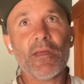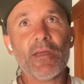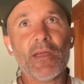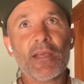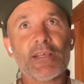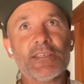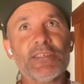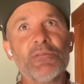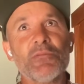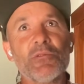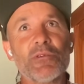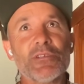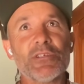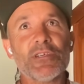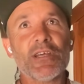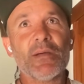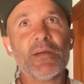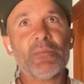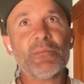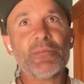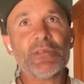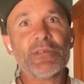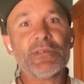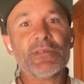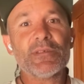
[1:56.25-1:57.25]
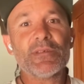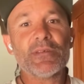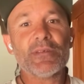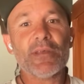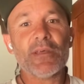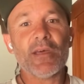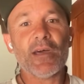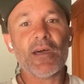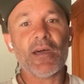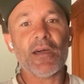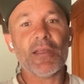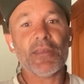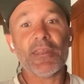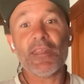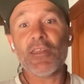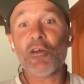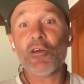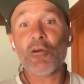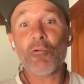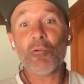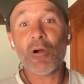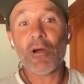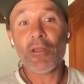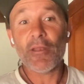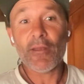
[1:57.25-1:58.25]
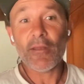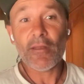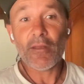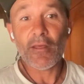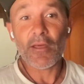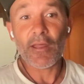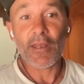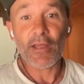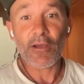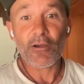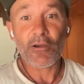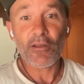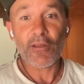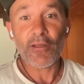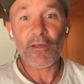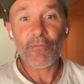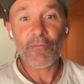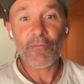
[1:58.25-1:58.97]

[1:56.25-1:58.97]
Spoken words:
XC World Champs, Nino won, and I got a